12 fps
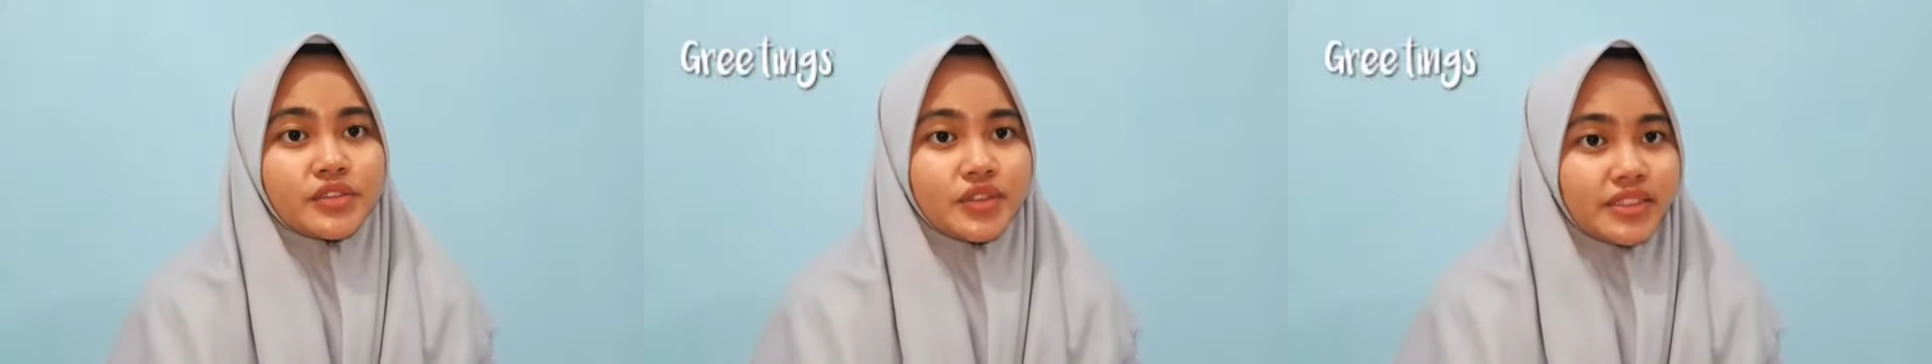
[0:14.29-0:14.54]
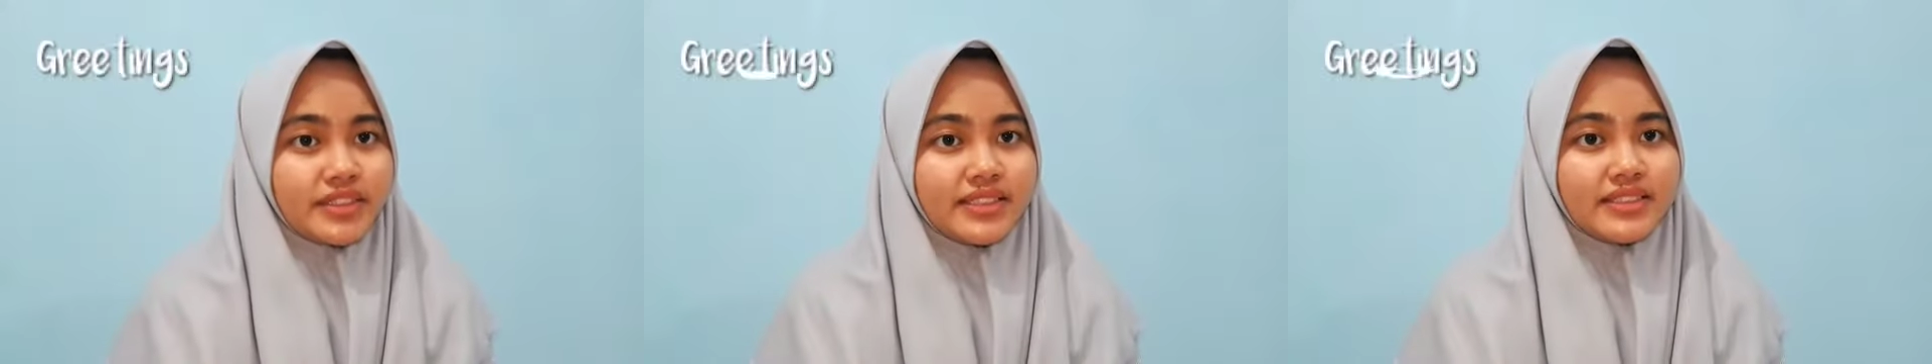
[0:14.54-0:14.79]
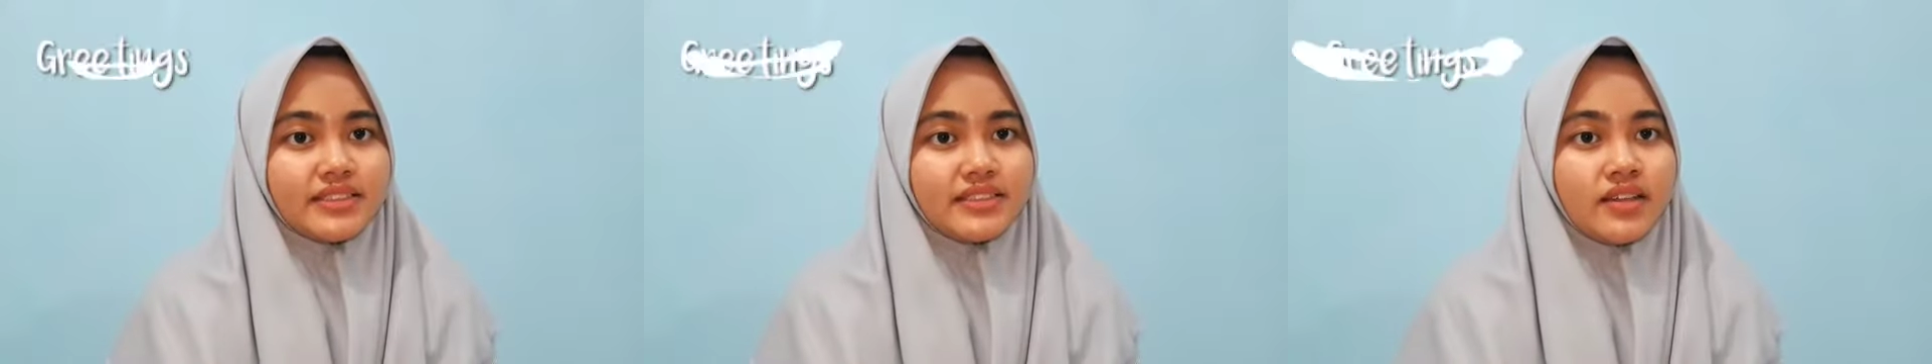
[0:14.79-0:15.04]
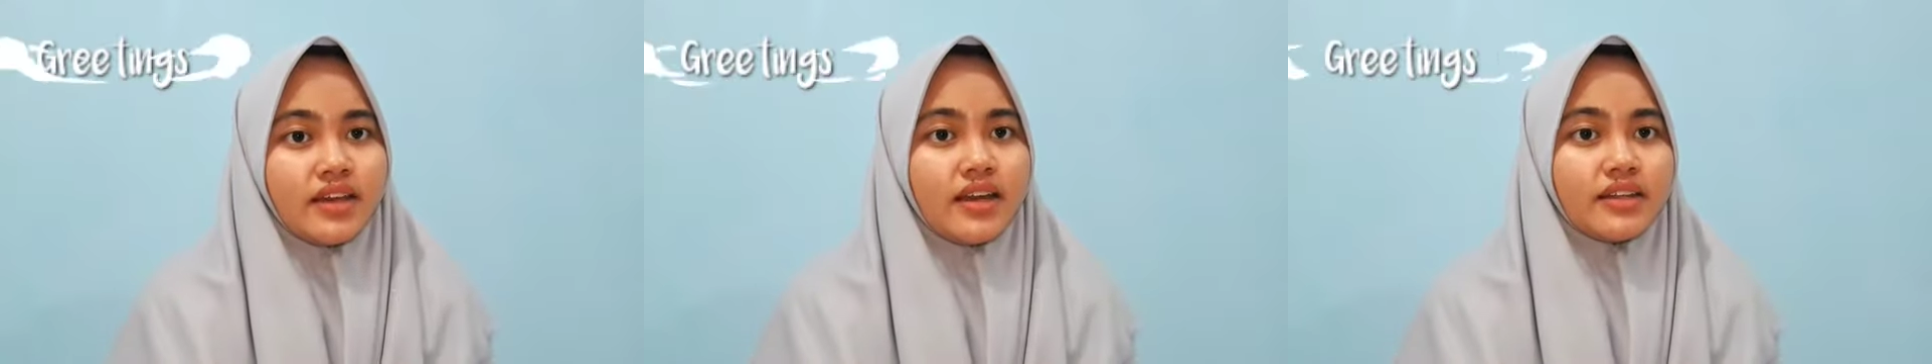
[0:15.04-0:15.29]

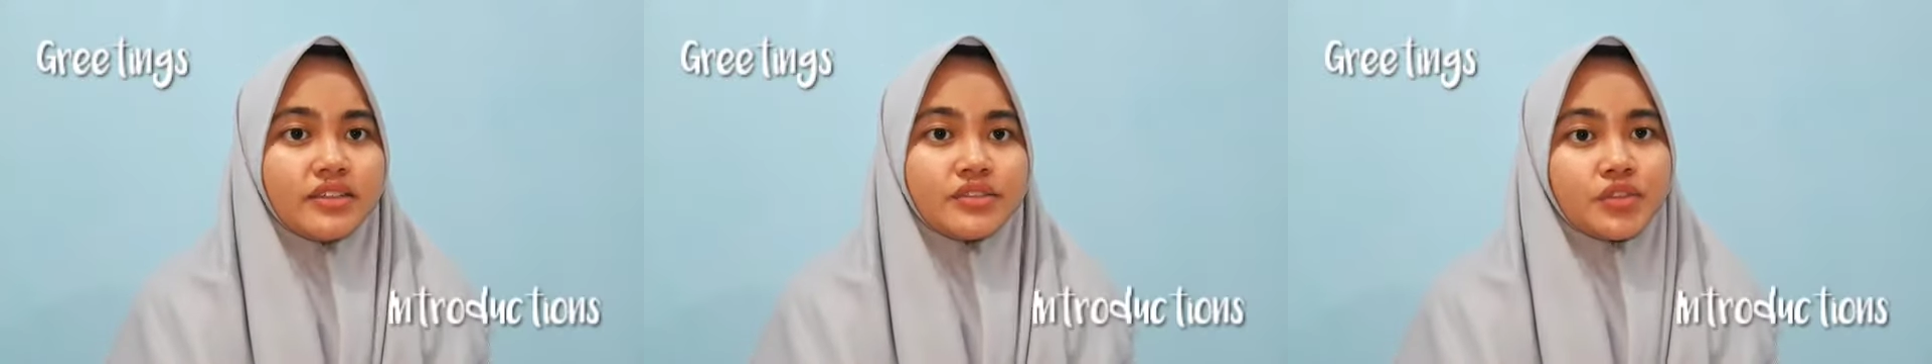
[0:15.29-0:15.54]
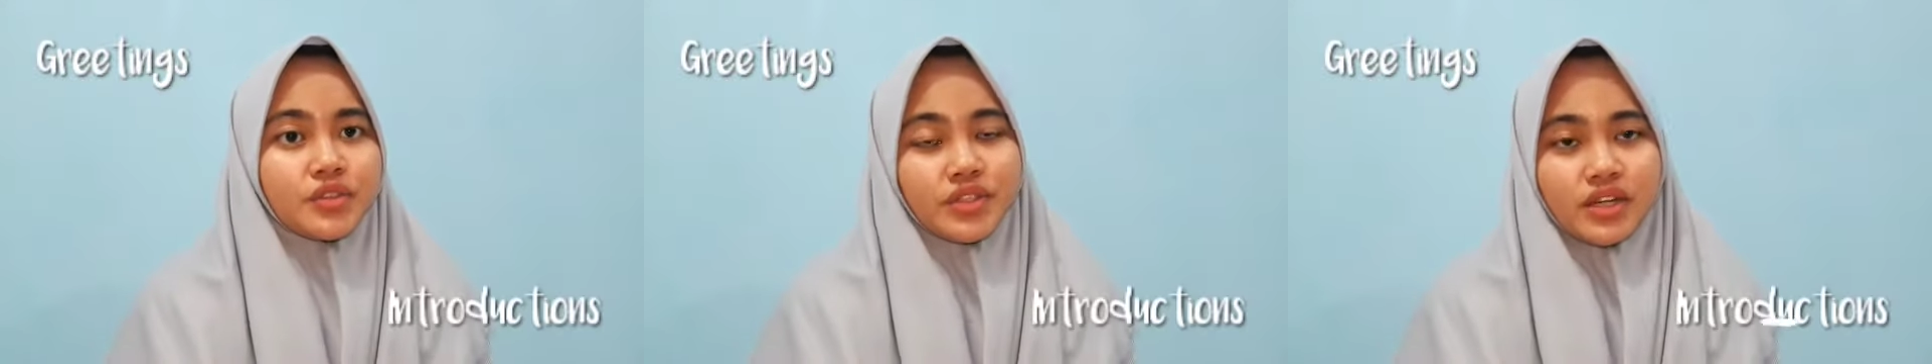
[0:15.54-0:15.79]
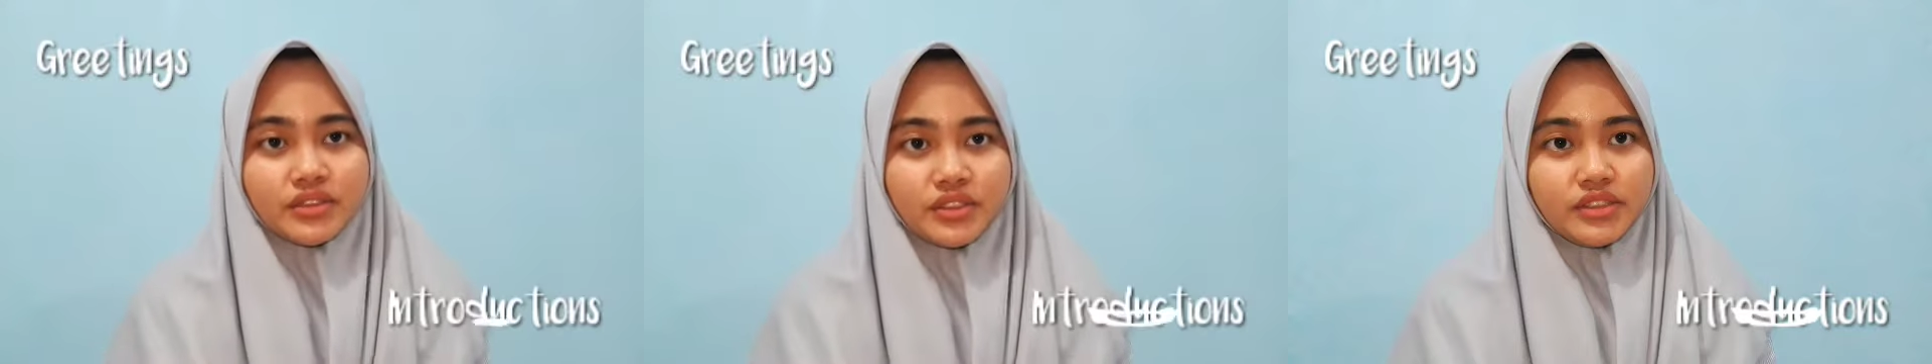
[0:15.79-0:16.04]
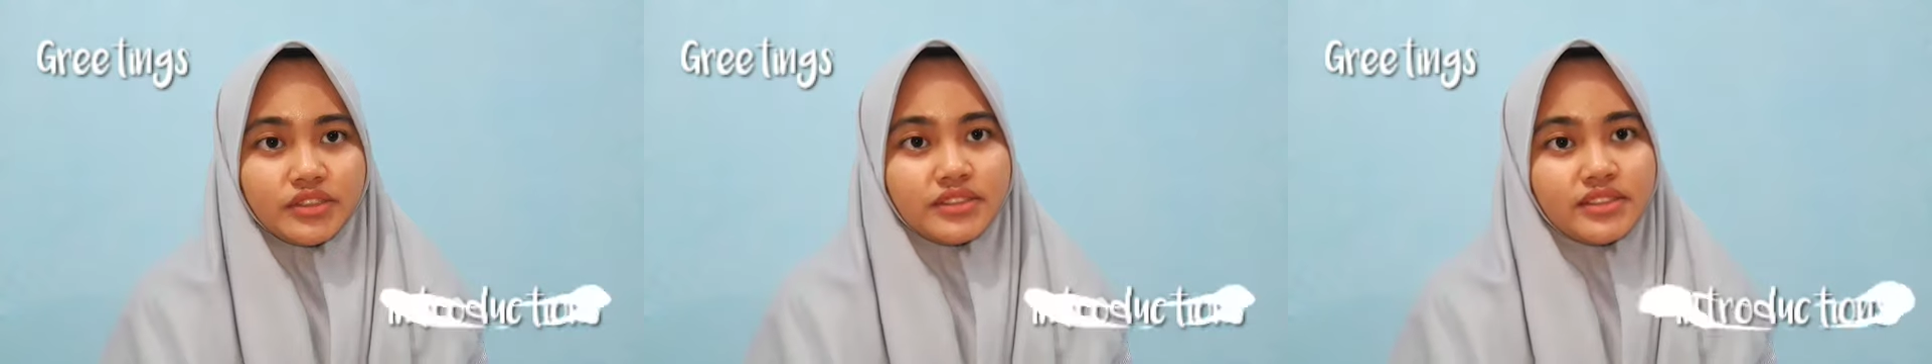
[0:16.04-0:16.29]
greetings and
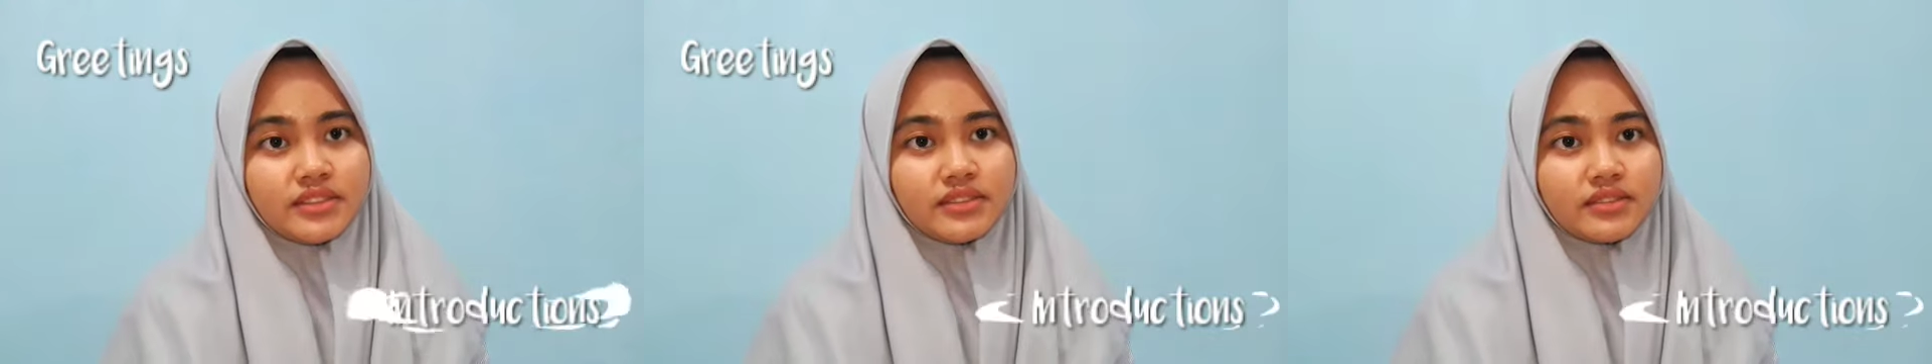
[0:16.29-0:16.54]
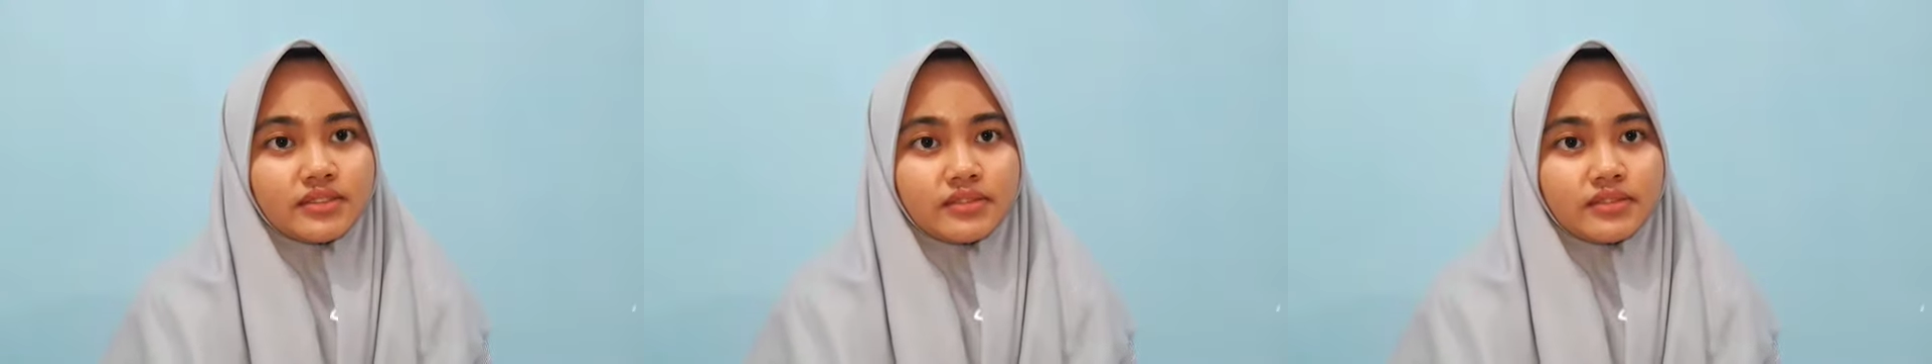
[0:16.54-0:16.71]
introductions.